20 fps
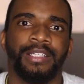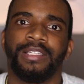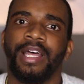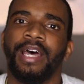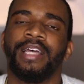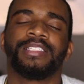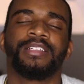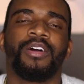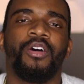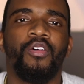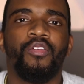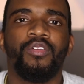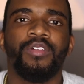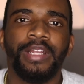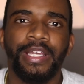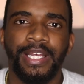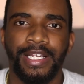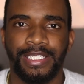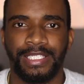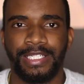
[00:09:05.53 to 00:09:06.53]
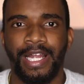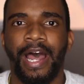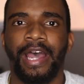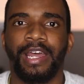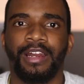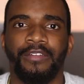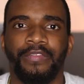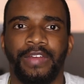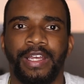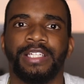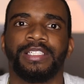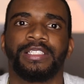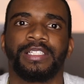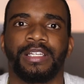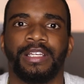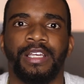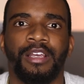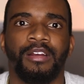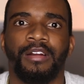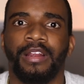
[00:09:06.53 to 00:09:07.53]
that's only a sign of
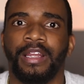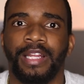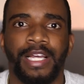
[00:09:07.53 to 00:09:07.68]
insecurity,